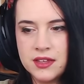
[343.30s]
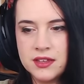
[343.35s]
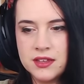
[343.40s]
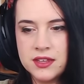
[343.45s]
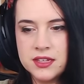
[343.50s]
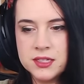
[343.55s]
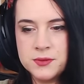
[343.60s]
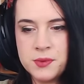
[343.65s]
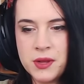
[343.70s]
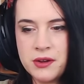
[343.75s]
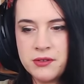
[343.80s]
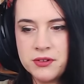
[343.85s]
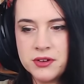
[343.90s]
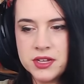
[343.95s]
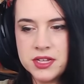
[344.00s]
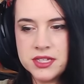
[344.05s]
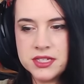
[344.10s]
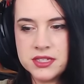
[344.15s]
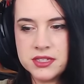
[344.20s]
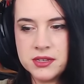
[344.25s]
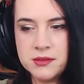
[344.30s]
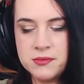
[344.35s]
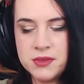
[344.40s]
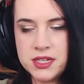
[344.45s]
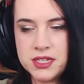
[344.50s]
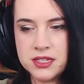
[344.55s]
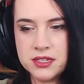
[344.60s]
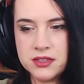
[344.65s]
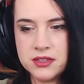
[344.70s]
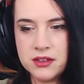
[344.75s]
His power is
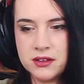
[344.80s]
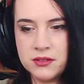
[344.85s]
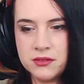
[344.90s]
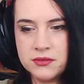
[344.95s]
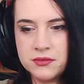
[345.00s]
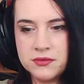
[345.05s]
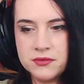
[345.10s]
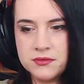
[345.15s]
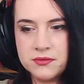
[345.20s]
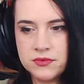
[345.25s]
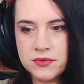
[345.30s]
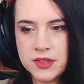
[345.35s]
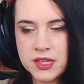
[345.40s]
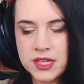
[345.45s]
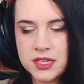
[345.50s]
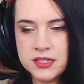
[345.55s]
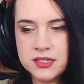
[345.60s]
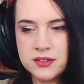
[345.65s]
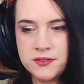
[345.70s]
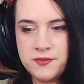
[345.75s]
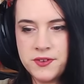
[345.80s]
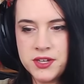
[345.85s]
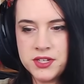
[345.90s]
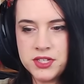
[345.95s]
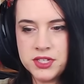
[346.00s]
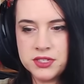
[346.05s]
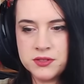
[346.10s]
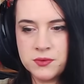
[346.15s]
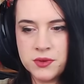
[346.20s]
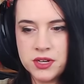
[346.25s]
limited, though. Because if he
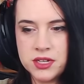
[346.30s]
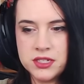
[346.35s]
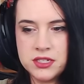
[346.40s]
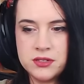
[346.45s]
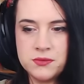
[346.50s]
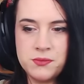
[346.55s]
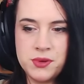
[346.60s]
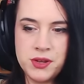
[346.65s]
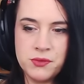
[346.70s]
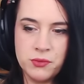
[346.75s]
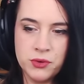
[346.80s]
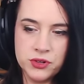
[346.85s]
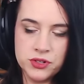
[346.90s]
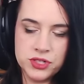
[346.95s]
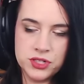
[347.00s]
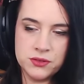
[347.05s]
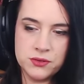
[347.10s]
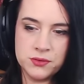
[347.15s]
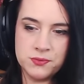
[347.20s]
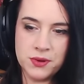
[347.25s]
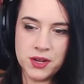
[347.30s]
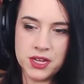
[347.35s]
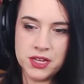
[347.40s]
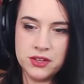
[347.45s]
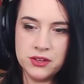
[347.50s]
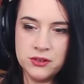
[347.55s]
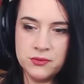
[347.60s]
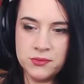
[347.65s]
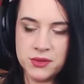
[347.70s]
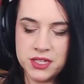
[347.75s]
just wanted to be worshipped by
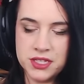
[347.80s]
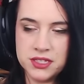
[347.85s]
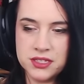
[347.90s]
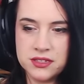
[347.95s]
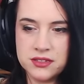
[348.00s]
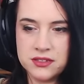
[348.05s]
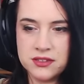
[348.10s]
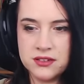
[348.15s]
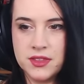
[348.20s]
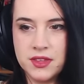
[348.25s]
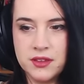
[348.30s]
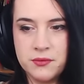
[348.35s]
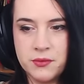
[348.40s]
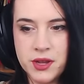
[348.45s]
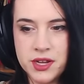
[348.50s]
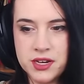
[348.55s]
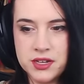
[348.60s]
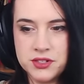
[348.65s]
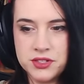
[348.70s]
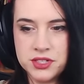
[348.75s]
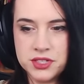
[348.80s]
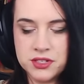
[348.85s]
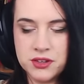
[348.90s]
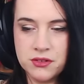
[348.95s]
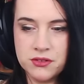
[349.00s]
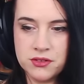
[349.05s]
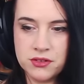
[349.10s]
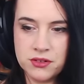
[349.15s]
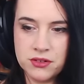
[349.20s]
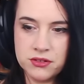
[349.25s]
humans, why not just go
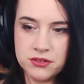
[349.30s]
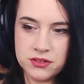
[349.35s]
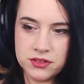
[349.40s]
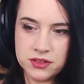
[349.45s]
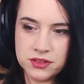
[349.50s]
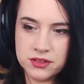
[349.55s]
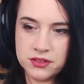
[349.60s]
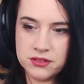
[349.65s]
to Earth?